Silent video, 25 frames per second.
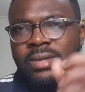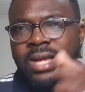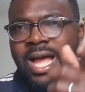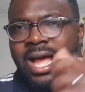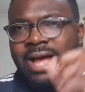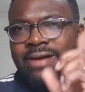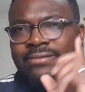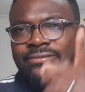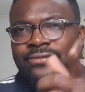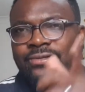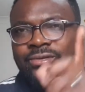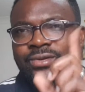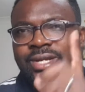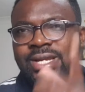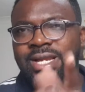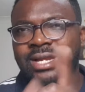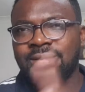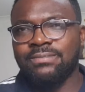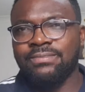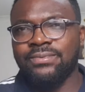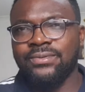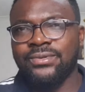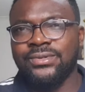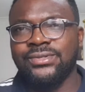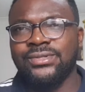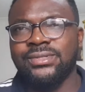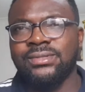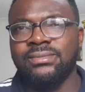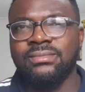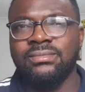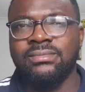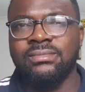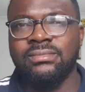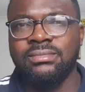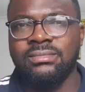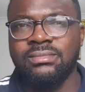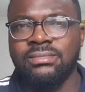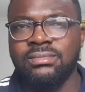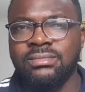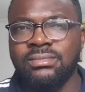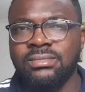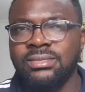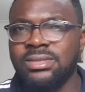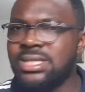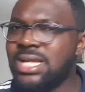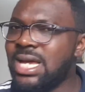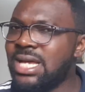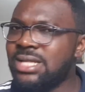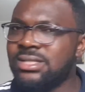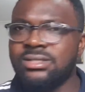Avoid that person.
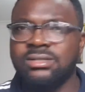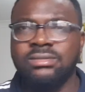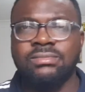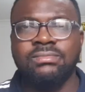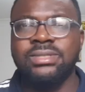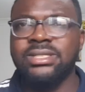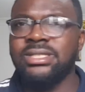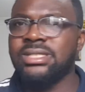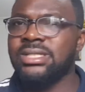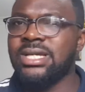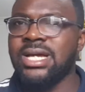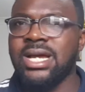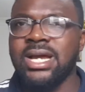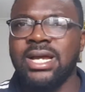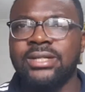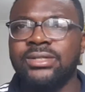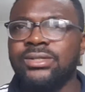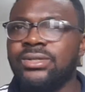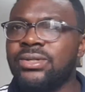That's not being kind.